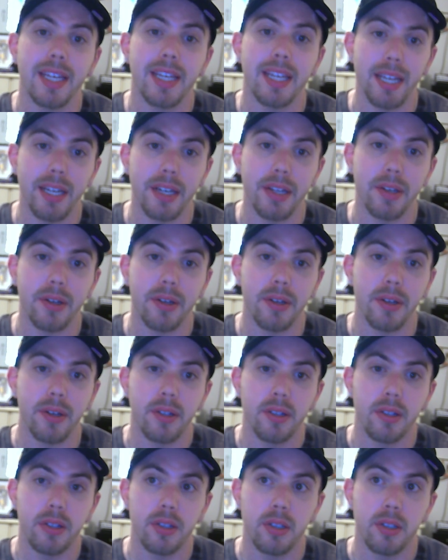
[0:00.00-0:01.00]
Canada
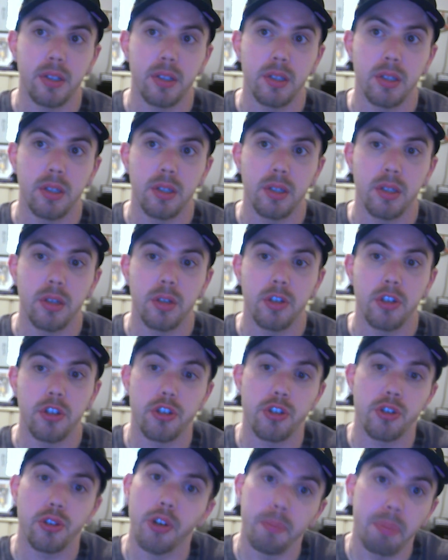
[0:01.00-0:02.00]

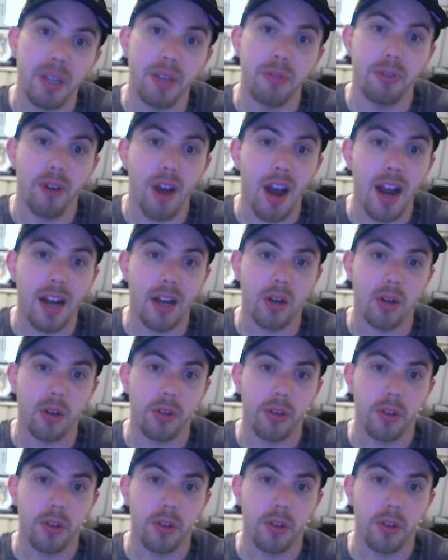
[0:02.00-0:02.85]
should be fired